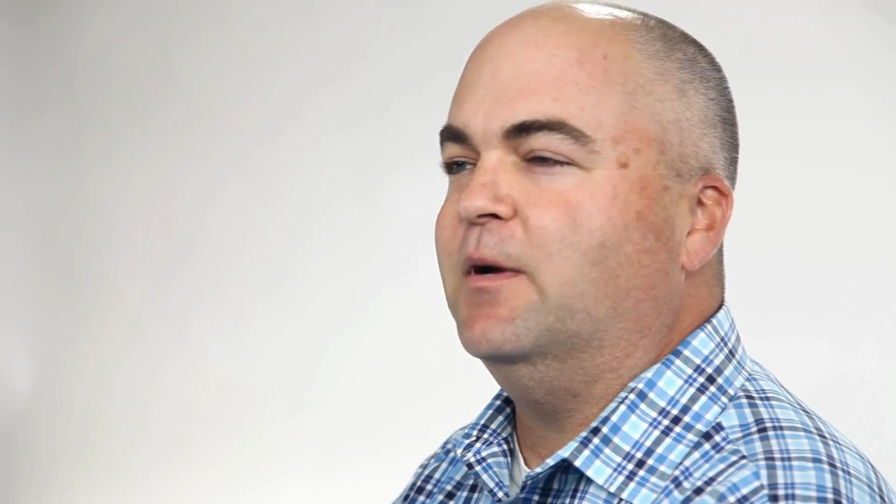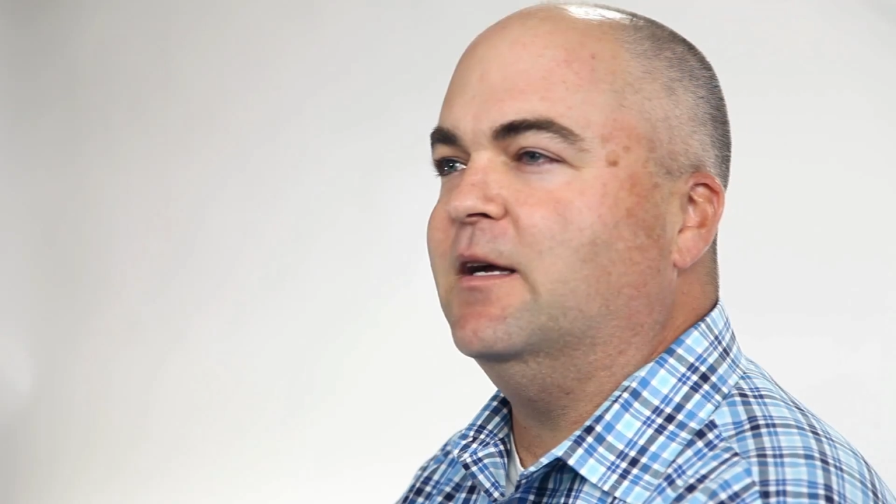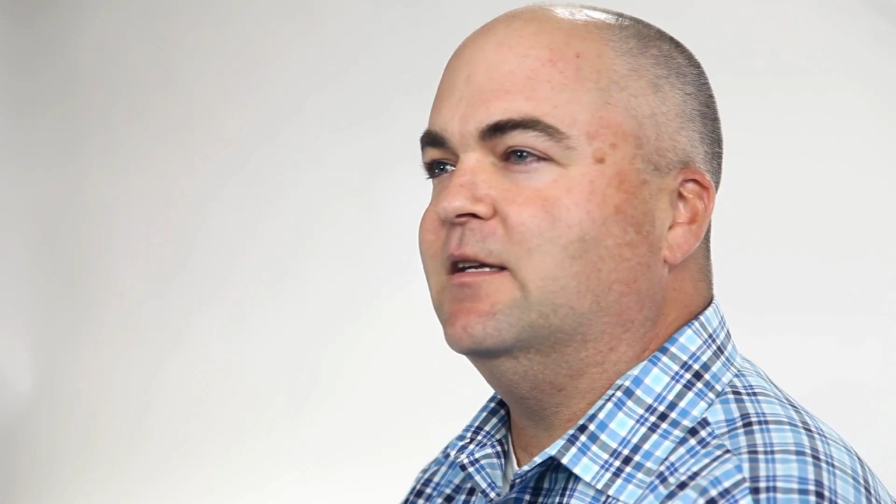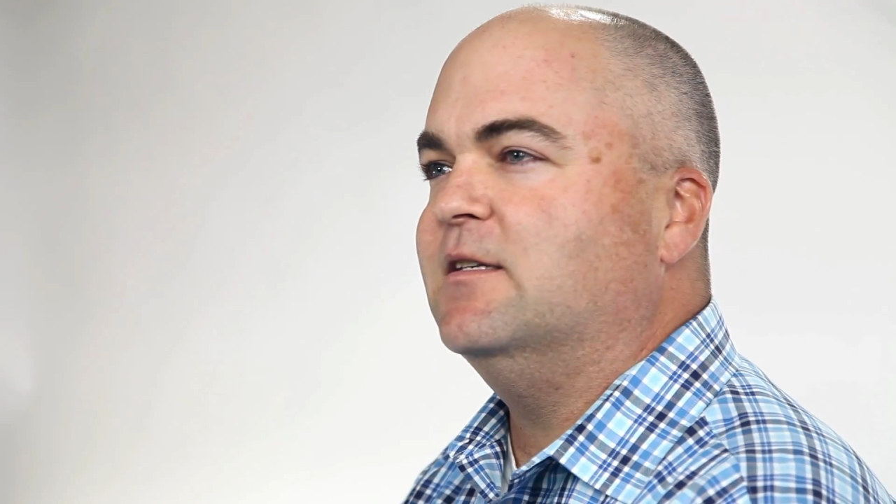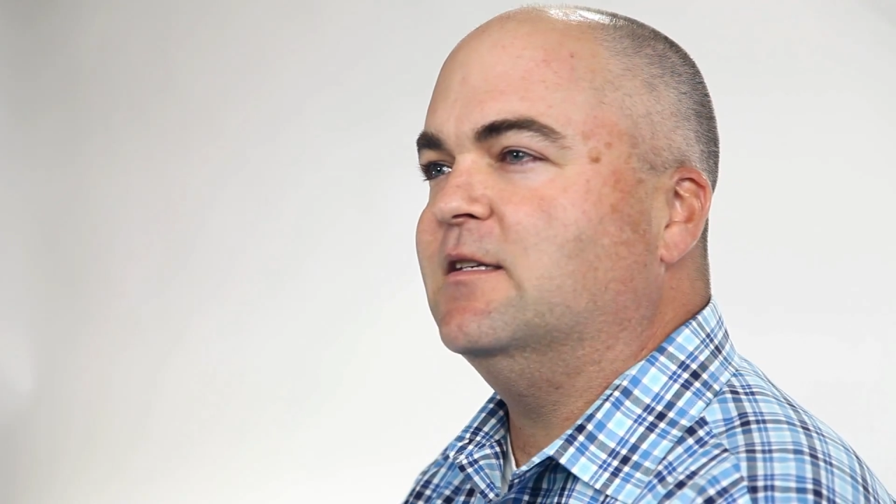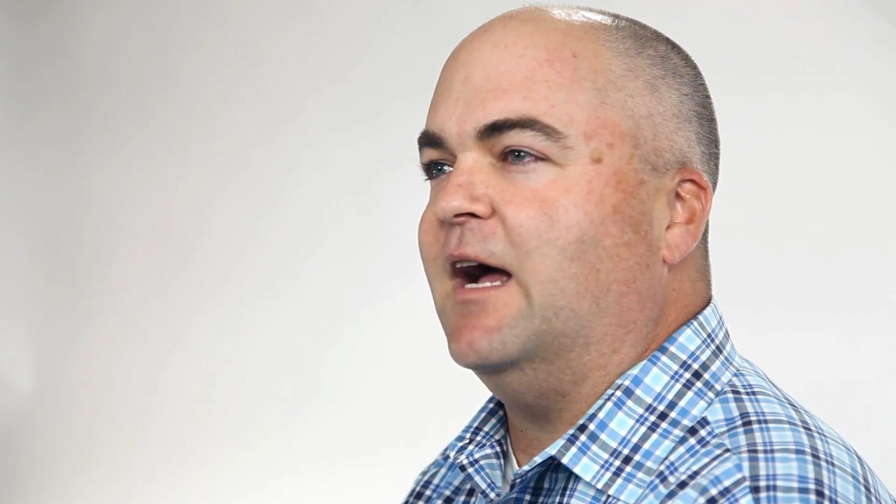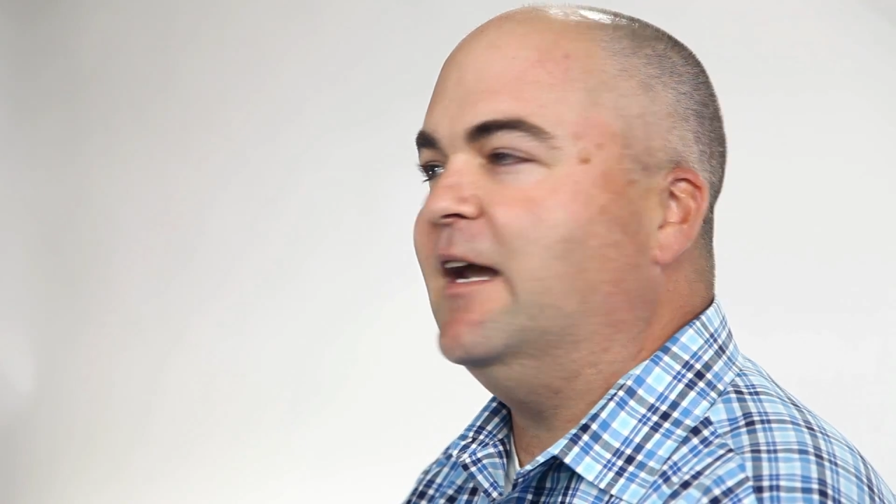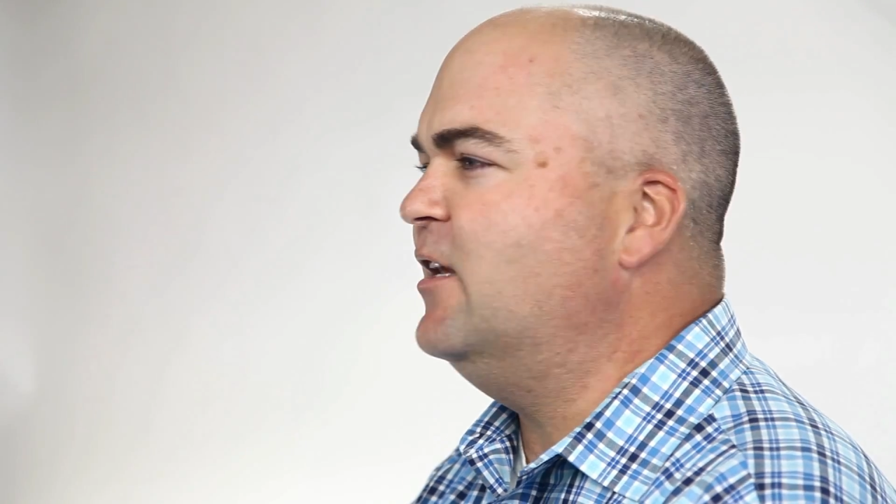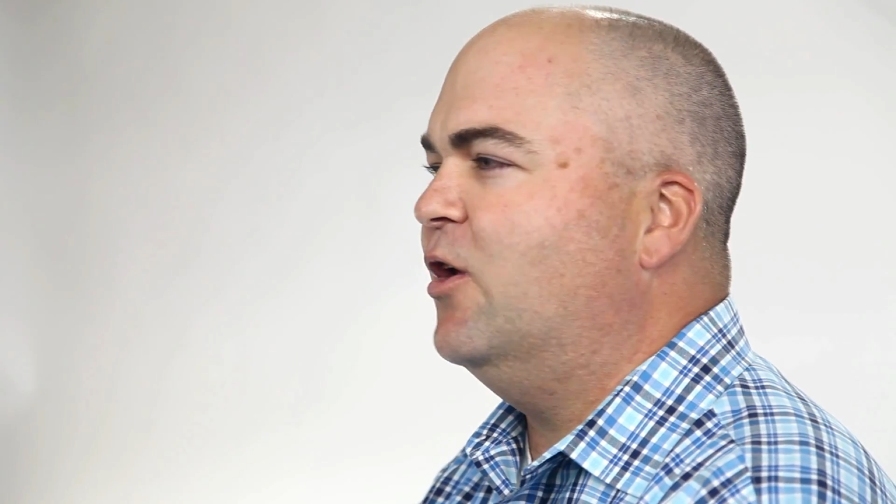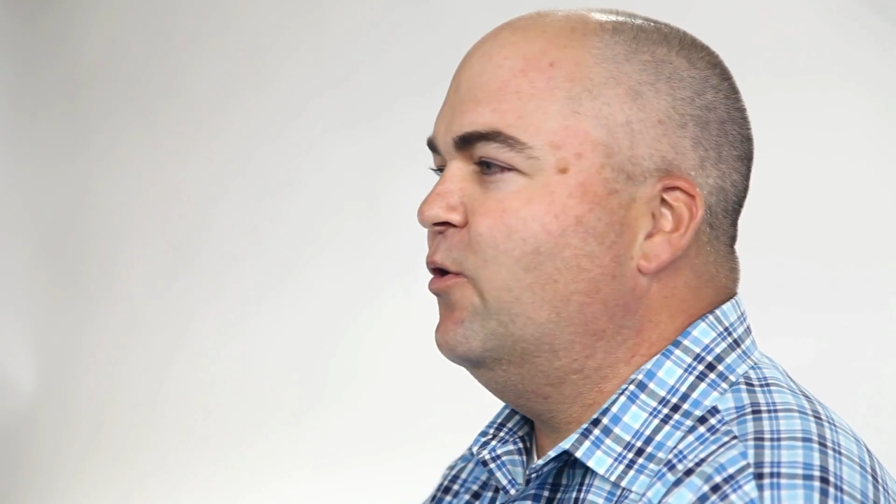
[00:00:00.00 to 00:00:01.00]
because I
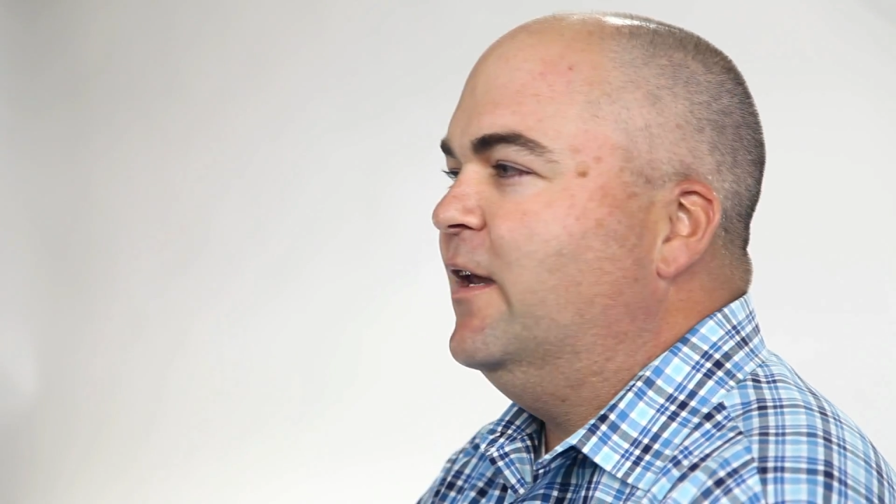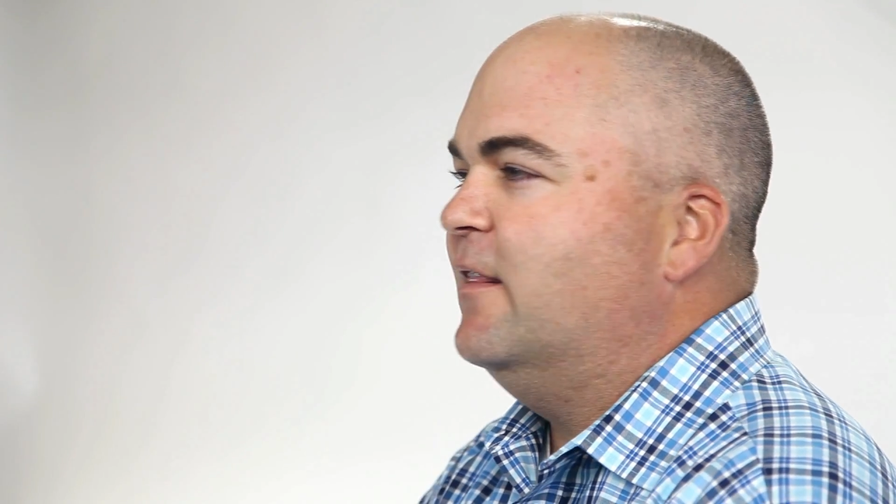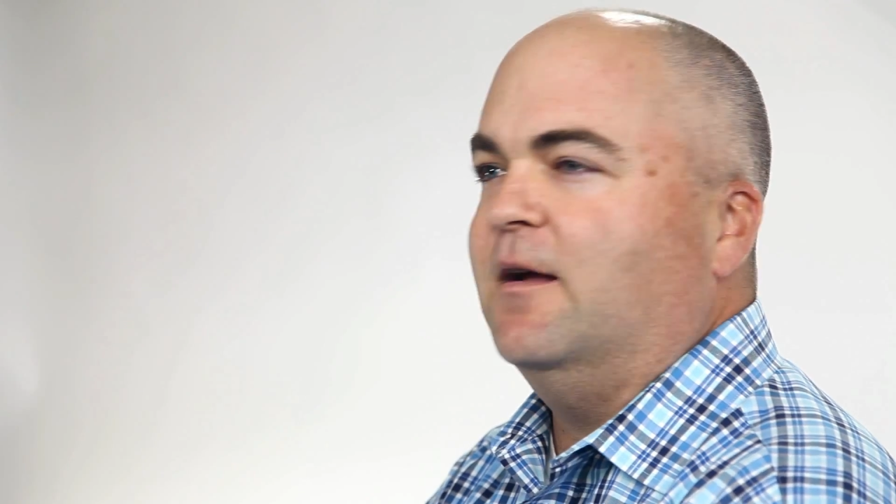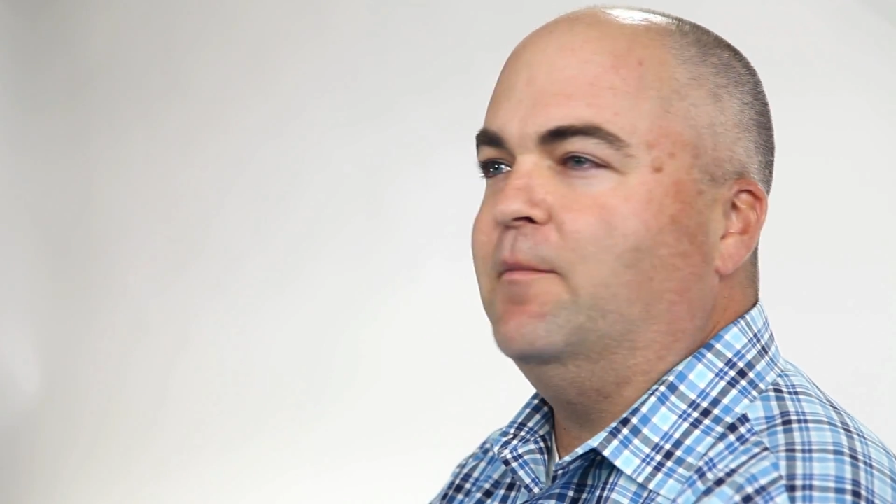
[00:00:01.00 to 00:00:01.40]
didn't know anything